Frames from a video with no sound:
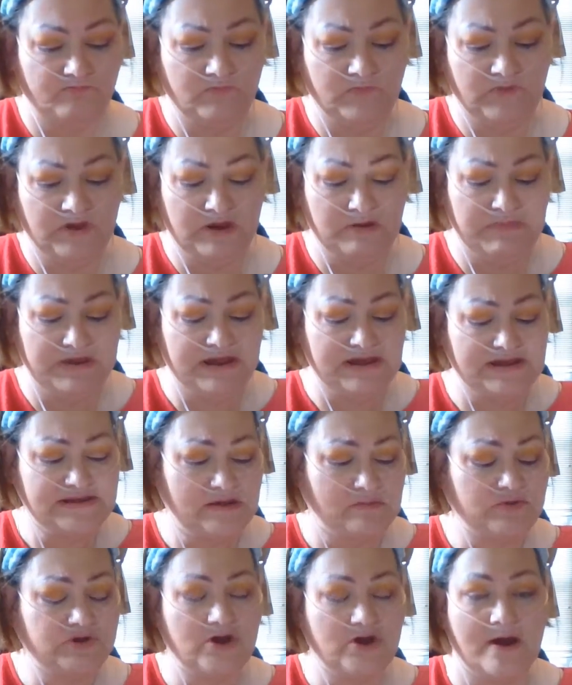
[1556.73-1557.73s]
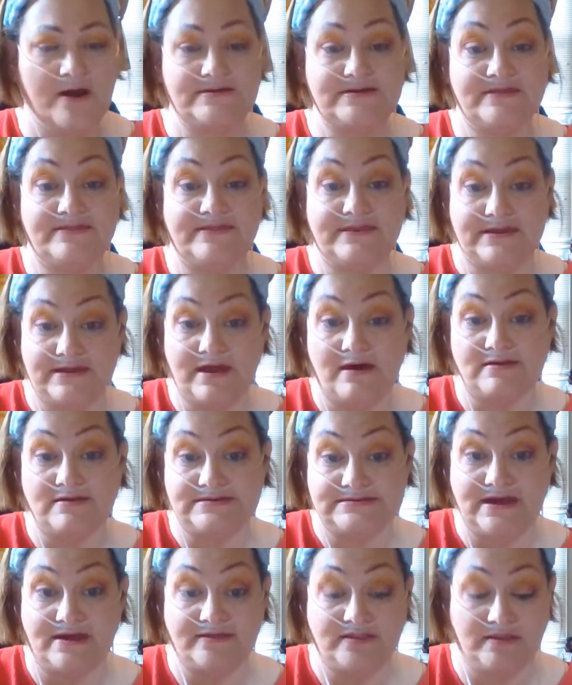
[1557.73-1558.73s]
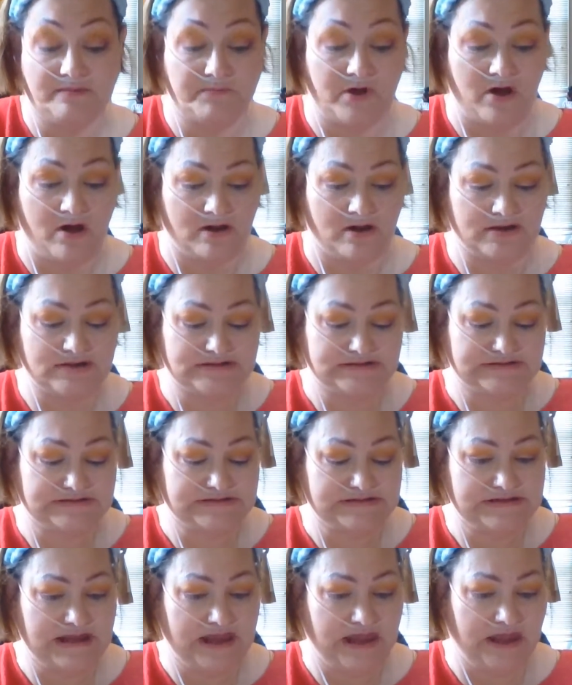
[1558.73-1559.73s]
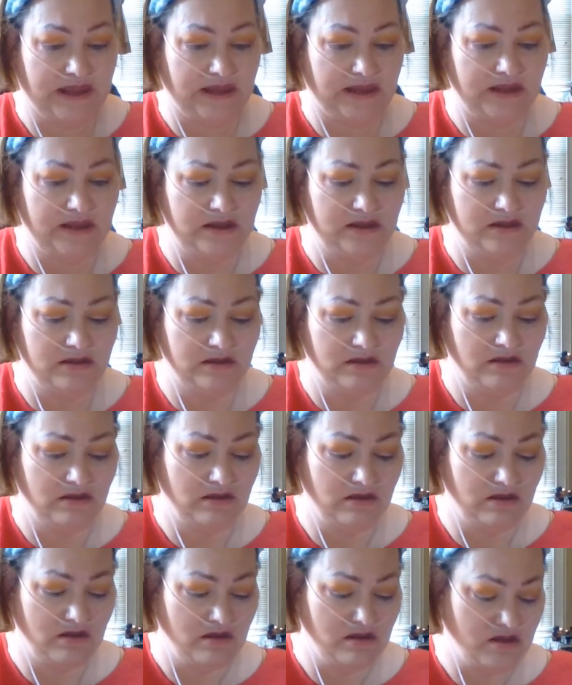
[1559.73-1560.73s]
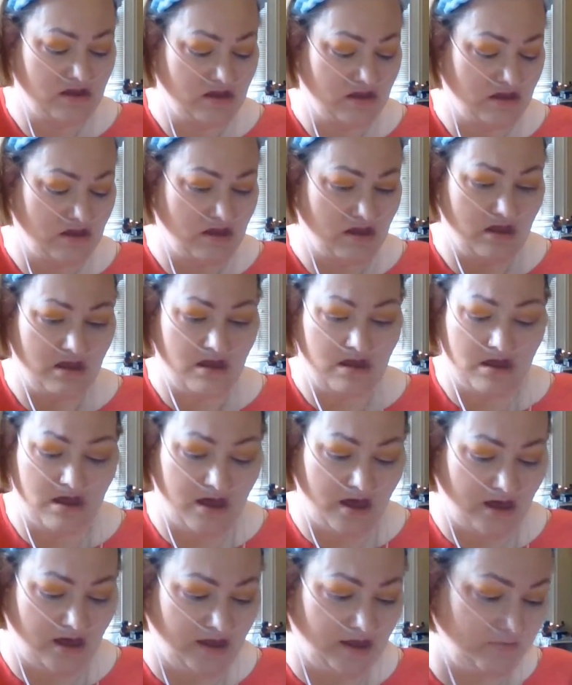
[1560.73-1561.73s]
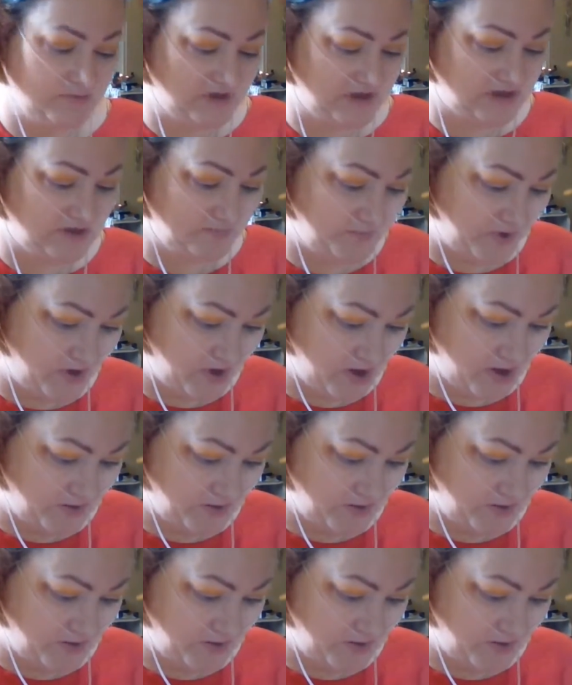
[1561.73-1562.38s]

Because I'm trying to think outside the box today, I'm going to pop